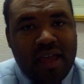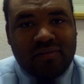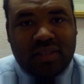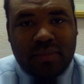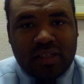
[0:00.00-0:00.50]

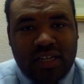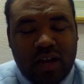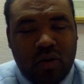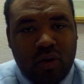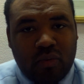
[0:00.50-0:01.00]
If something's
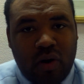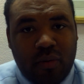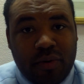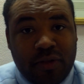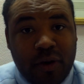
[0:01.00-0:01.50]
not going
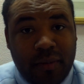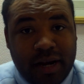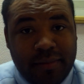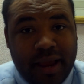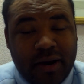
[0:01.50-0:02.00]
wrong with your
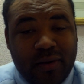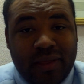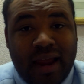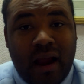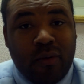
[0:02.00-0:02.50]
moneymaker,
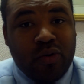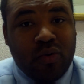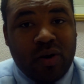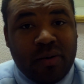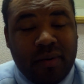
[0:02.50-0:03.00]
then how are you
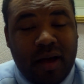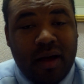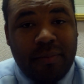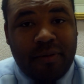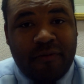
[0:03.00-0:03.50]
going
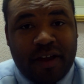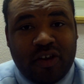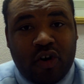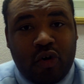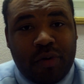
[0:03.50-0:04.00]
to perfect
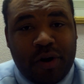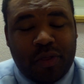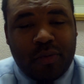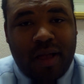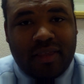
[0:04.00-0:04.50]
your career
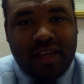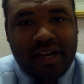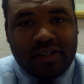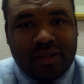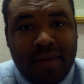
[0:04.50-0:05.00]
throughout the
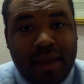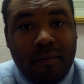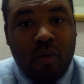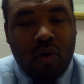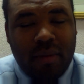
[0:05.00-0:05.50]
years and make
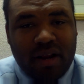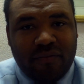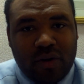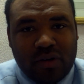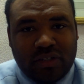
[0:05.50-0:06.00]
more money
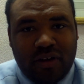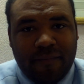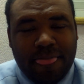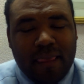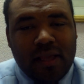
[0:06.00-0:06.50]
for yourself?